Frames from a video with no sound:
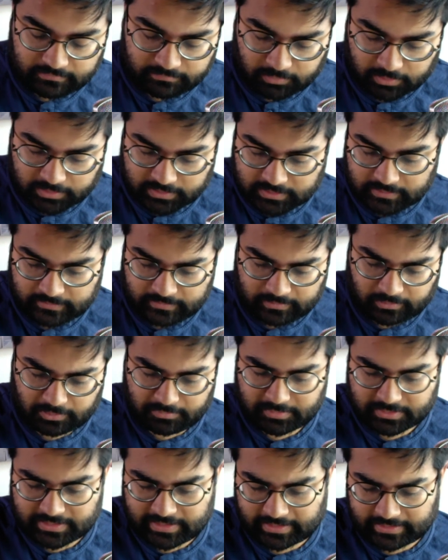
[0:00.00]

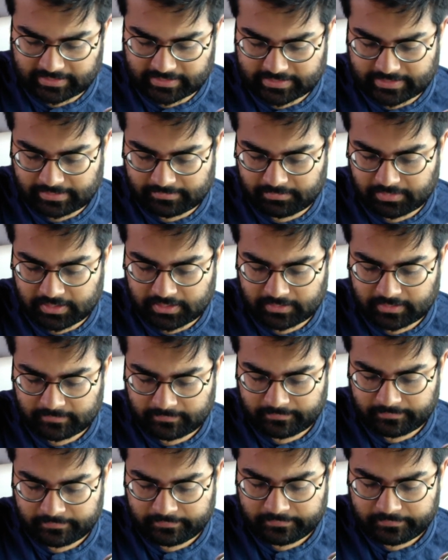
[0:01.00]

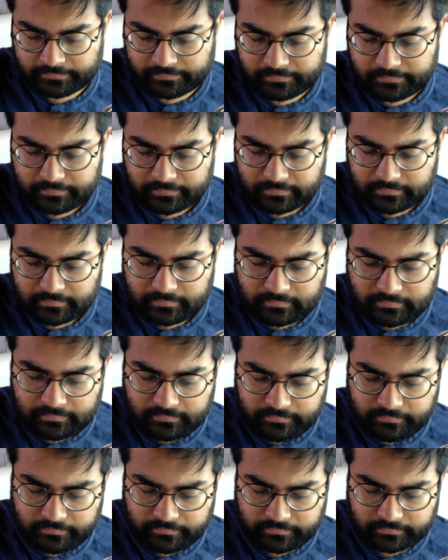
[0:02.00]

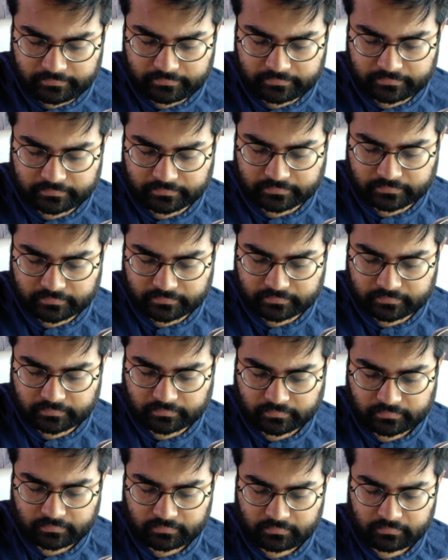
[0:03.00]

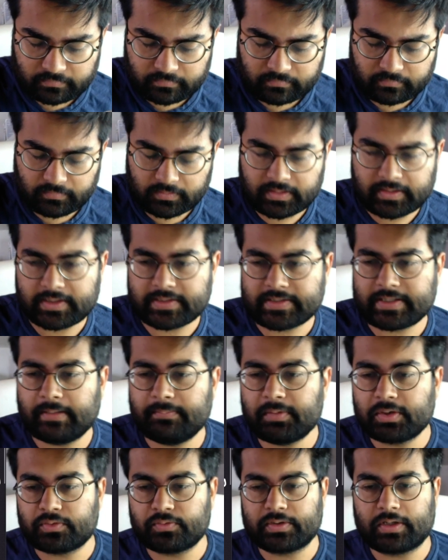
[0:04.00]

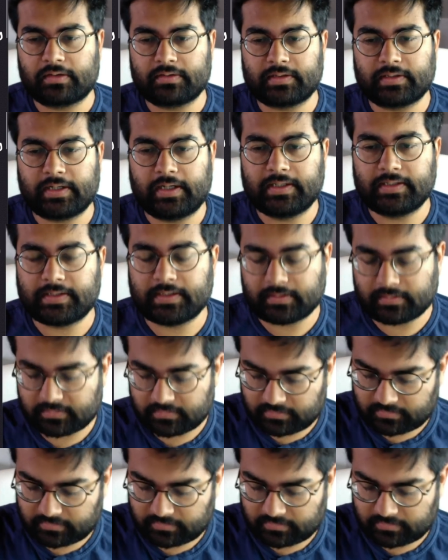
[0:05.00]
2019.